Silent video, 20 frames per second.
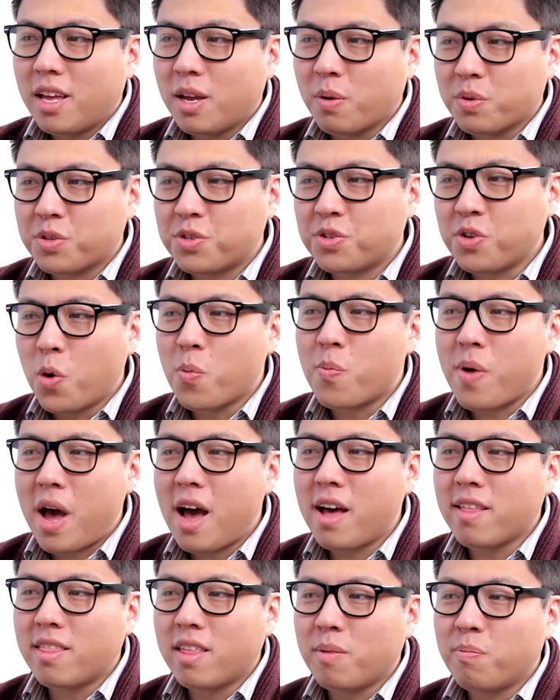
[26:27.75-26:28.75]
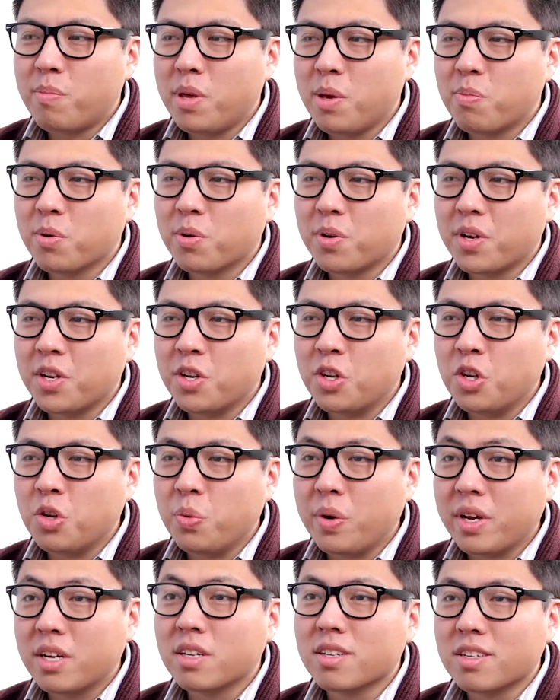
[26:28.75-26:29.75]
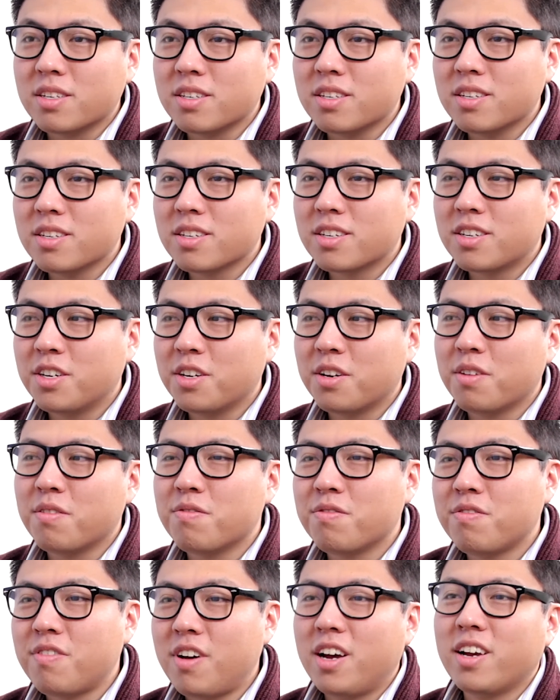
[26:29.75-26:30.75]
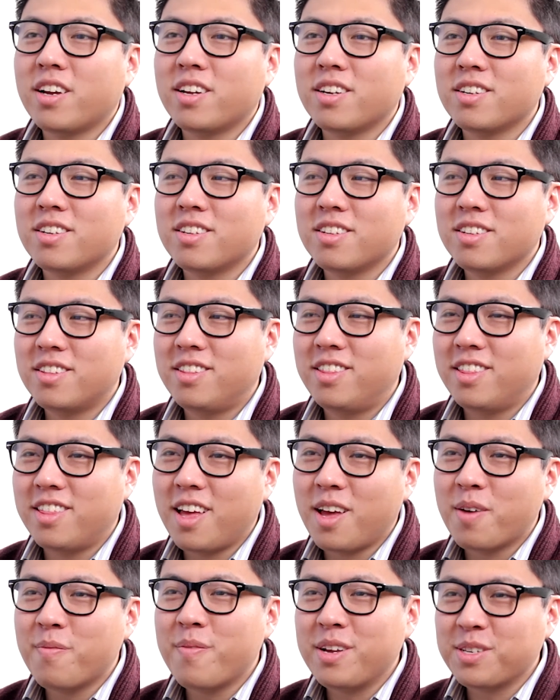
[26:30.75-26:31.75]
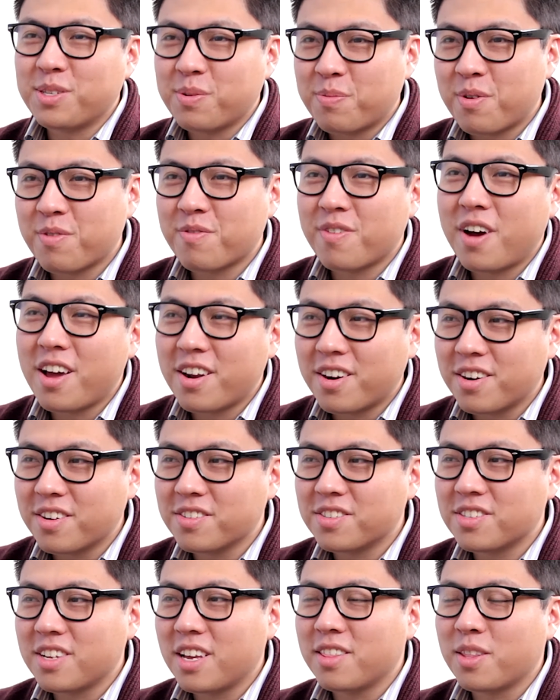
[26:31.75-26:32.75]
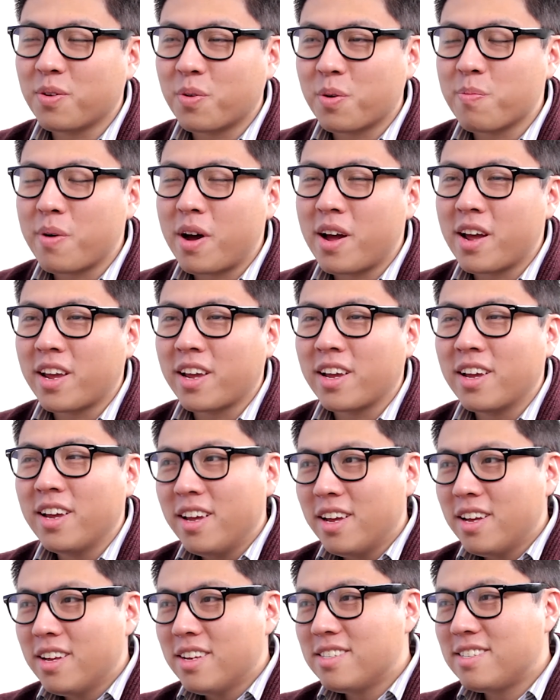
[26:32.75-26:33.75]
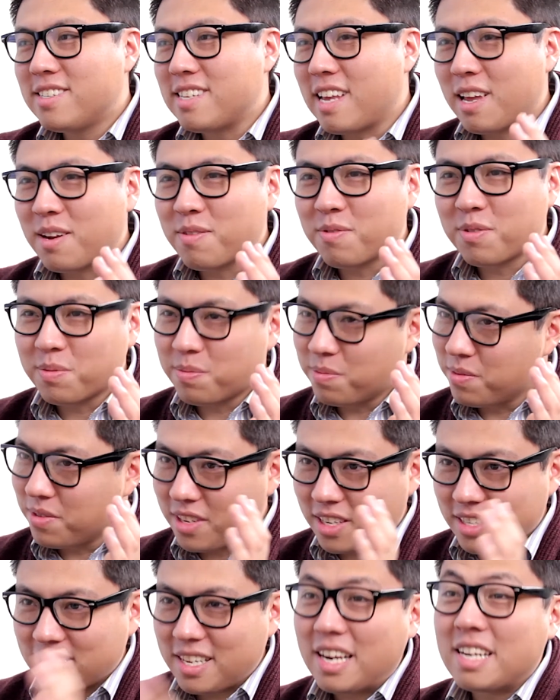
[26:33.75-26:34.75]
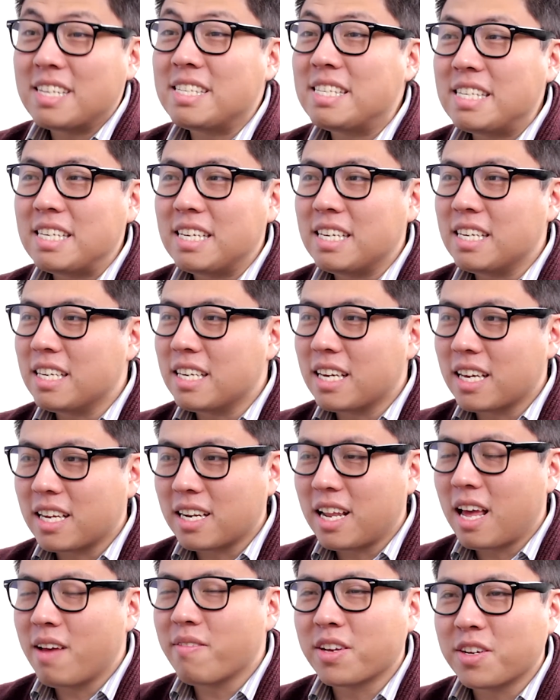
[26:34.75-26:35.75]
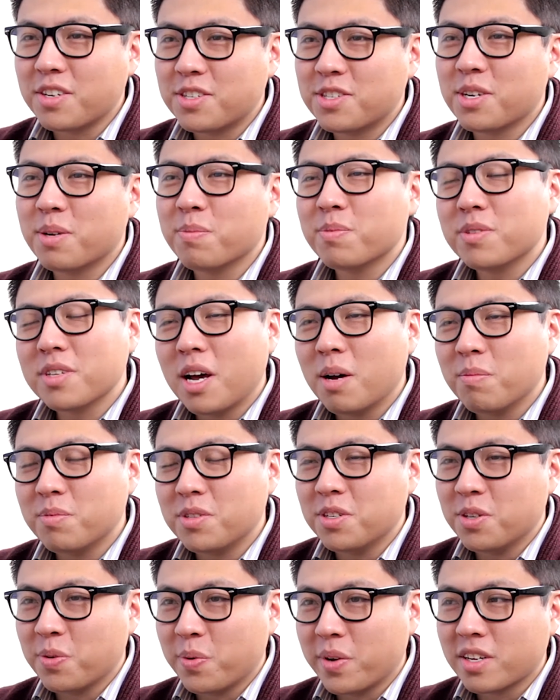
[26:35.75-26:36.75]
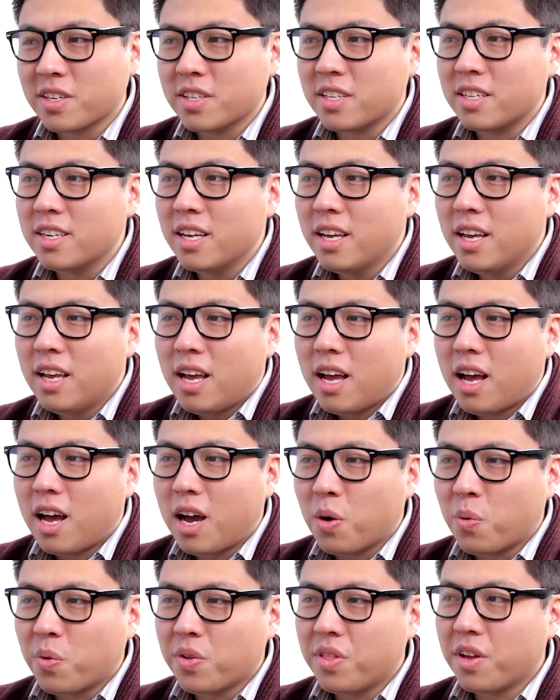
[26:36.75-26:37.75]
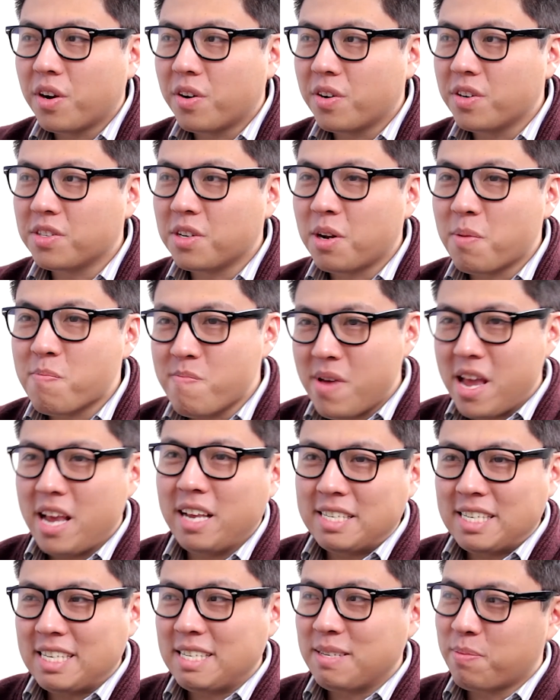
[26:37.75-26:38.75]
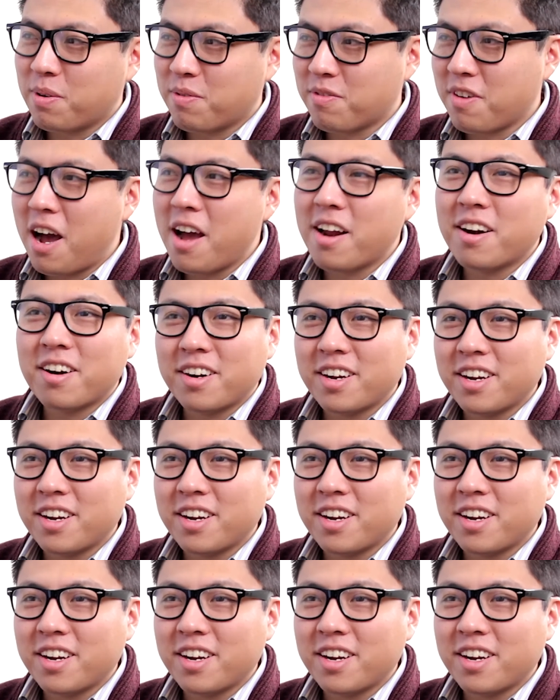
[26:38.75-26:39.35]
It was so bad that people in New England couldn't find them as a provider of sand. They were buying sand from like Tennessee and having it shipped up to New England when there is an amazing provider